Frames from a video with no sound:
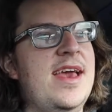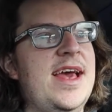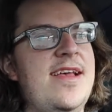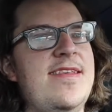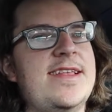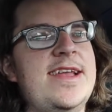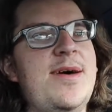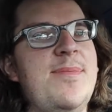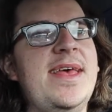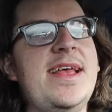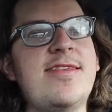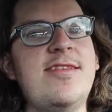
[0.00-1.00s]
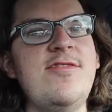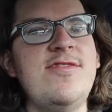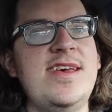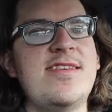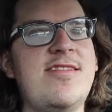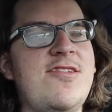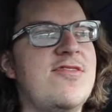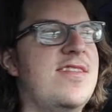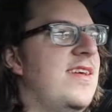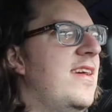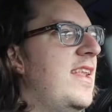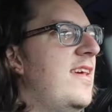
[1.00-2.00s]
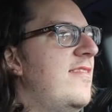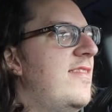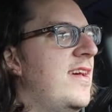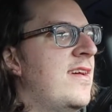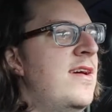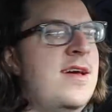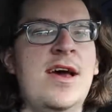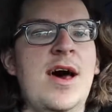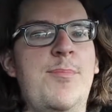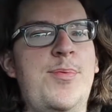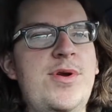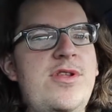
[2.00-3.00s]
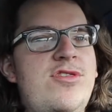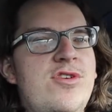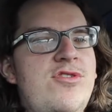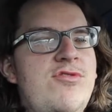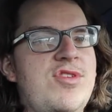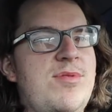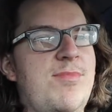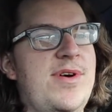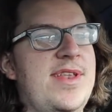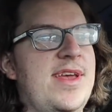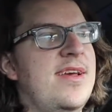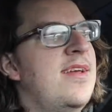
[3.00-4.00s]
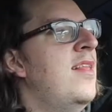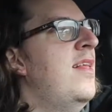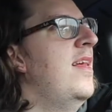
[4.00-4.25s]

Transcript: And I was like, no, man, that's Tuesday, that's Tuesday. And he's like, I'm pretty sure you said Monday.